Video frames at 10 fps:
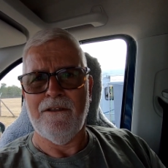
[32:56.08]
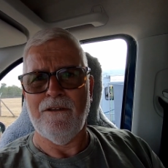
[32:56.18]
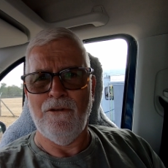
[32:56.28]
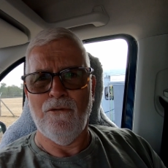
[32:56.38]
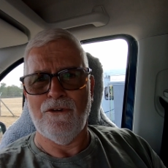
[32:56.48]

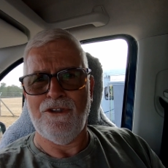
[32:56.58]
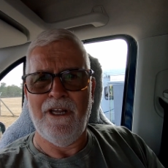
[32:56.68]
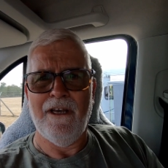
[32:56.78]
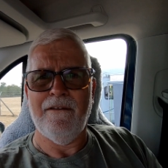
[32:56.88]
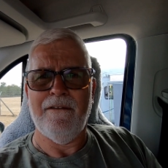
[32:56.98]
to
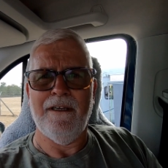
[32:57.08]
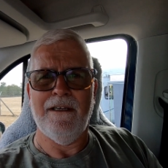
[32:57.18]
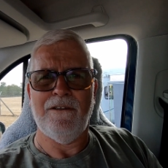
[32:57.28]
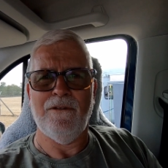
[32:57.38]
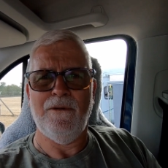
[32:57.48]
Yorkshire
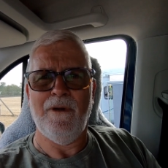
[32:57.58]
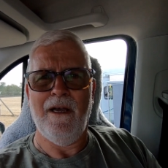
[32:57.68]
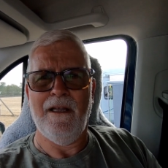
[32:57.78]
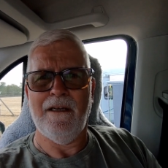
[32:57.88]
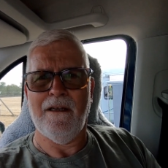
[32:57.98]
uh, to
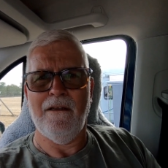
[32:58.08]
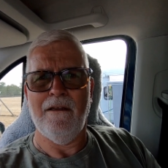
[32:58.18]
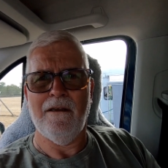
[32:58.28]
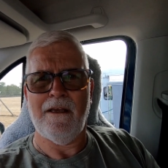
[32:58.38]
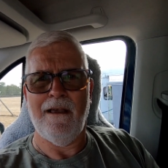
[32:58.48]
a little